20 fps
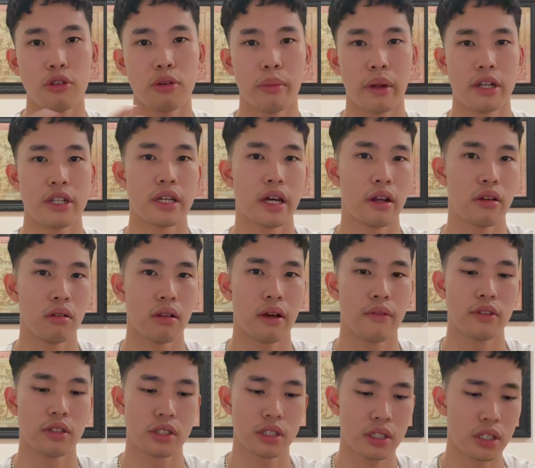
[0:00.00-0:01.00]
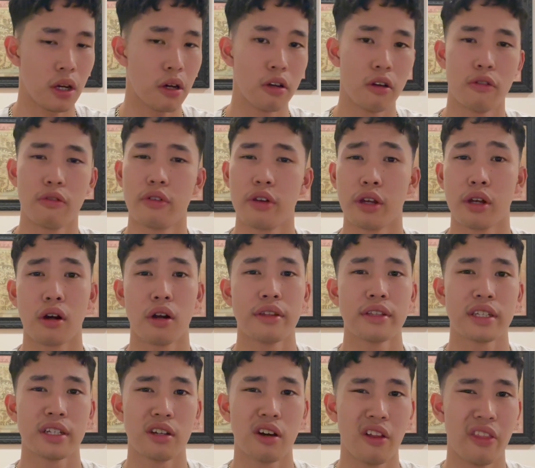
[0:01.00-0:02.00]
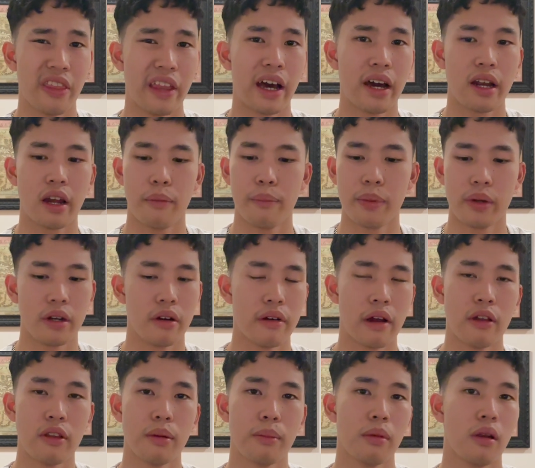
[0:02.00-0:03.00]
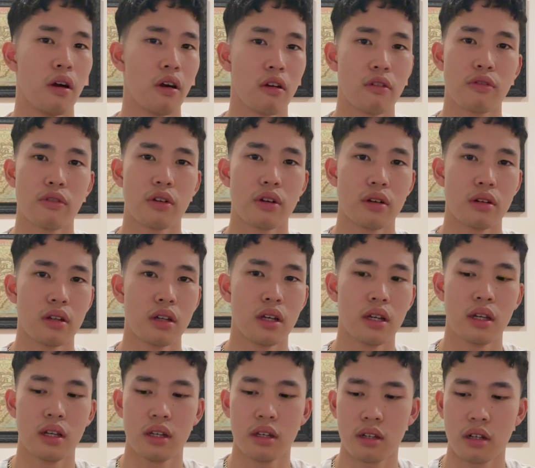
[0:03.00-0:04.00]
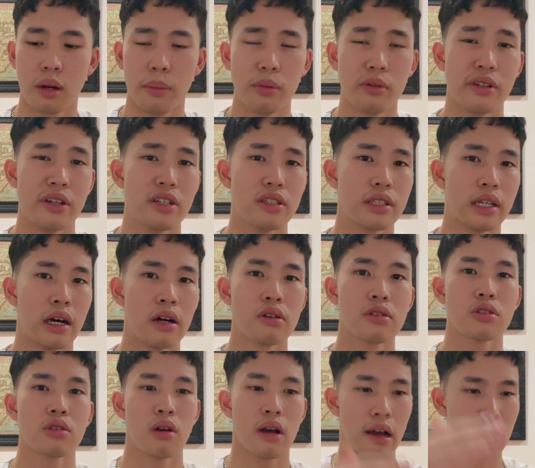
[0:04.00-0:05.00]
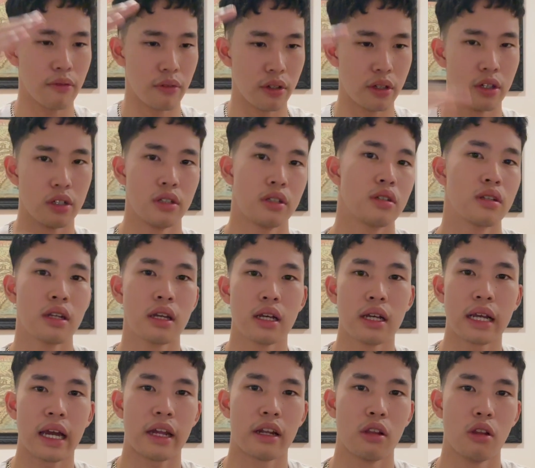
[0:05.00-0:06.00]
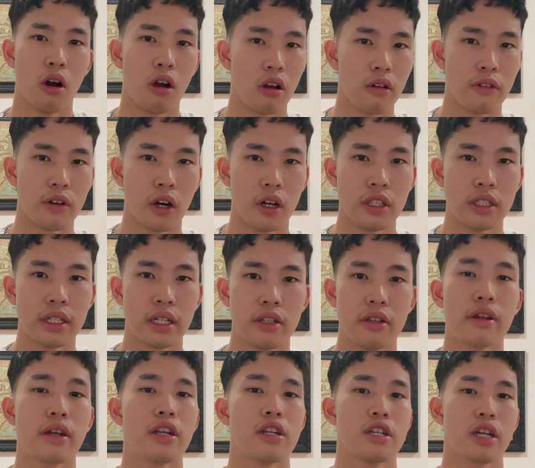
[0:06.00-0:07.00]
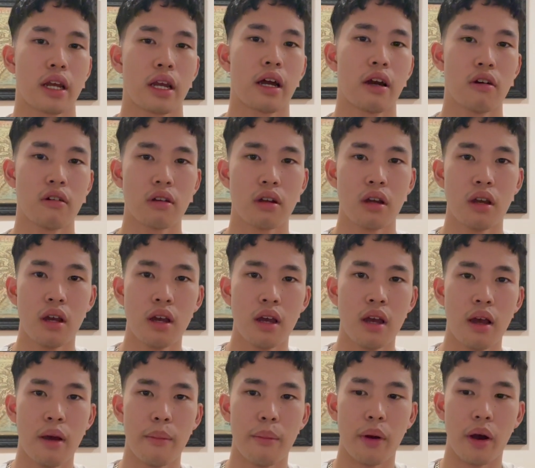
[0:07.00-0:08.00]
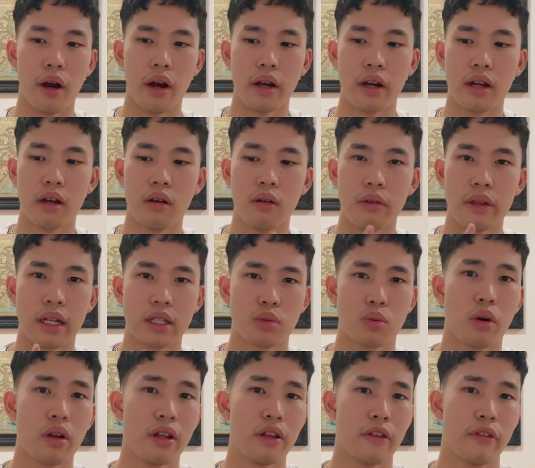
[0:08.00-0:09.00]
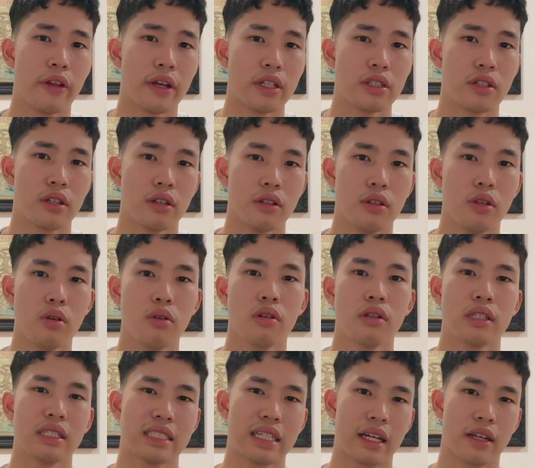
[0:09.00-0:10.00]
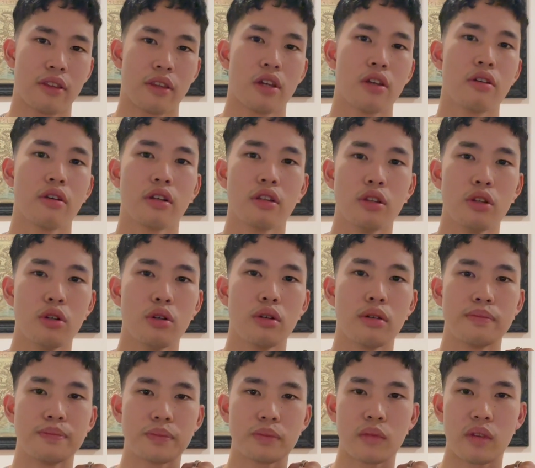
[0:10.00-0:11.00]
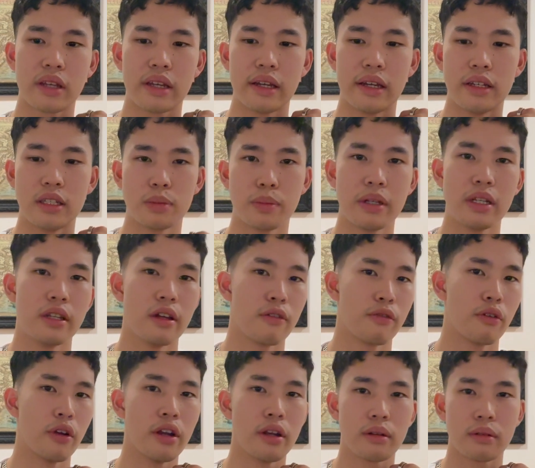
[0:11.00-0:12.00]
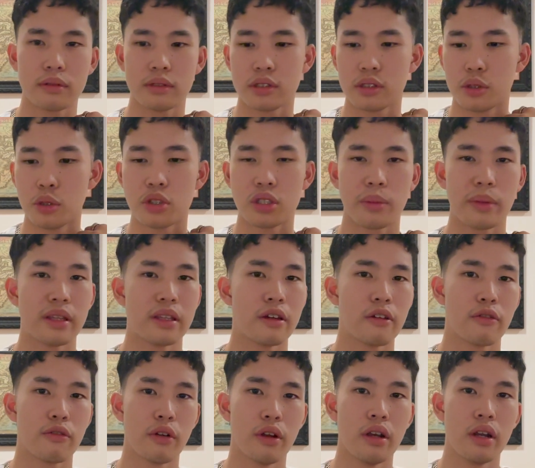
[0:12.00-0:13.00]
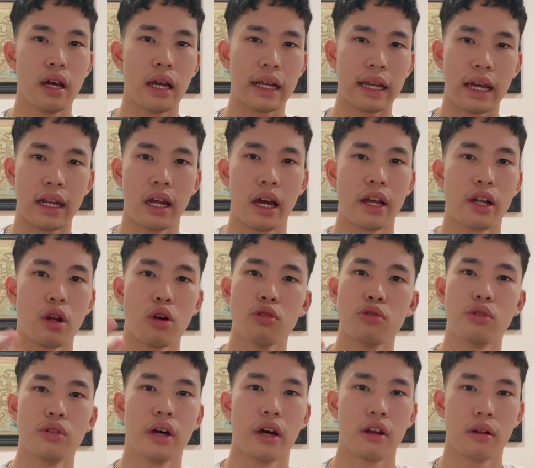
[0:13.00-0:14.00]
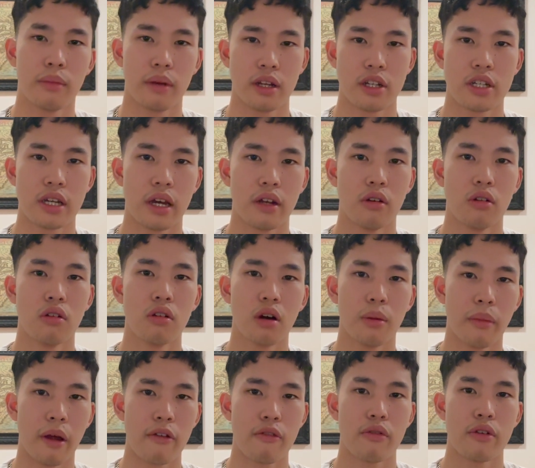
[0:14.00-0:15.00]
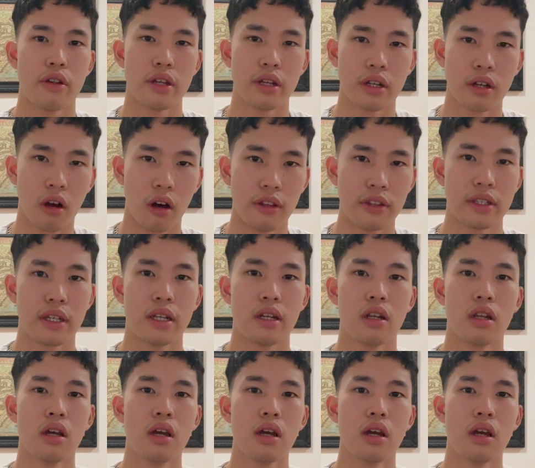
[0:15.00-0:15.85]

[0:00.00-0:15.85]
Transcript: my channel. I have a ton of free content on that. I've been around the block for a couple of years now, so I have a good catalog of content you can check out. But that's one of the things you can do. The second thing you can do is be different, do something different. Again, I go through that on my channel, on my free content.